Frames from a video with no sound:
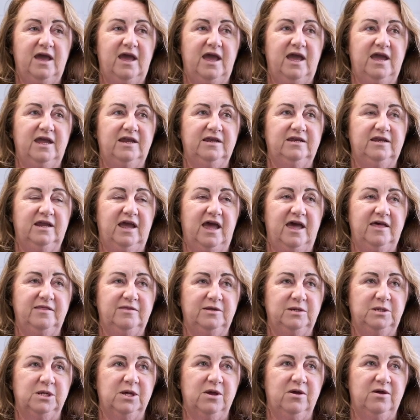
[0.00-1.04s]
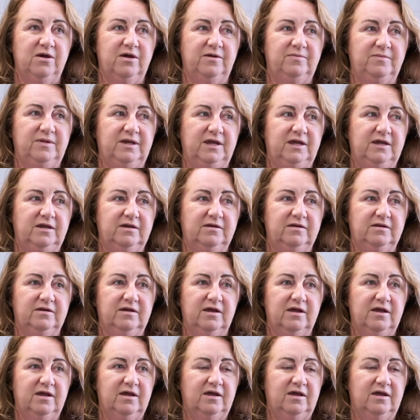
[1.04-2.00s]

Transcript: and at the time in